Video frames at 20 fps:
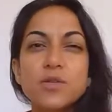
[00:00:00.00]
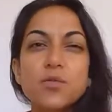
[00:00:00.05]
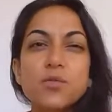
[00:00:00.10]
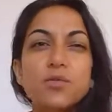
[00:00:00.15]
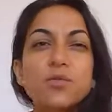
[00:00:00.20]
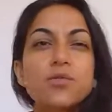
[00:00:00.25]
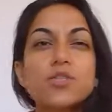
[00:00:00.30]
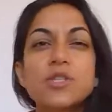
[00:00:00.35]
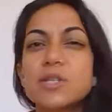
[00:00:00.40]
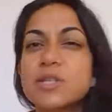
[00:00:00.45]

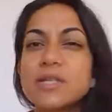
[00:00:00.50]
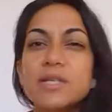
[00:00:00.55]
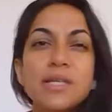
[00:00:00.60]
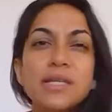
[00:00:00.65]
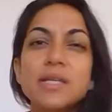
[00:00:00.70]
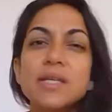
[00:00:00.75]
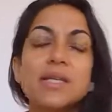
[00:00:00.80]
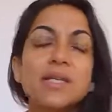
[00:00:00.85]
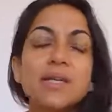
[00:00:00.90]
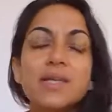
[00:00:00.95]
It's all
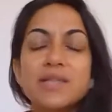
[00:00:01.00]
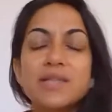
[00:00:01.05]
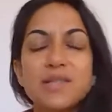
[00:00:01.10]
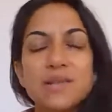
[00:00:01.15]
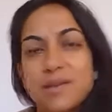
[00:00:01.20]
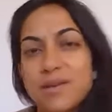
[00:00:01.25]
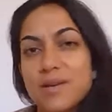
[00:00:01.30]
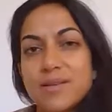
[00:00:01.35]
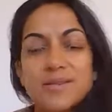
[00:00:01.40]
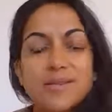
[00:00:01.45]
just seen
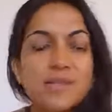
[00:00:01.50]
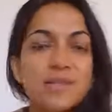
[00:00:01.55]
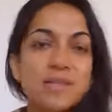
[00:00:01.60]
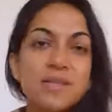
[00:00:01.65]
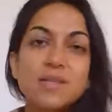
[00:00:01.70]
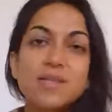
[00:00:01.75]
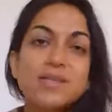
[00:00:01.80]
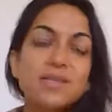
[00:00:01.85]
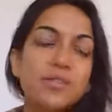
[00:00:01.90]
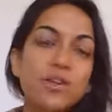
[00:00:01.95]
as a
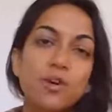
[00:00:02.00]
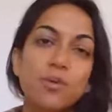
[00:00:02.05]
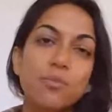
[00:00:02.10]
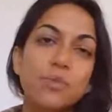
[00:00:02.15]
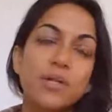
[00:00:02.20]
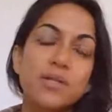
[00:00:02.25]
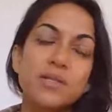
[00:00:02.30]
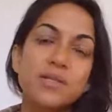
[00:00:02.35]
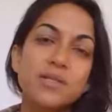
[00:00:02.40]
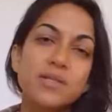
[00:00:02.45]
system.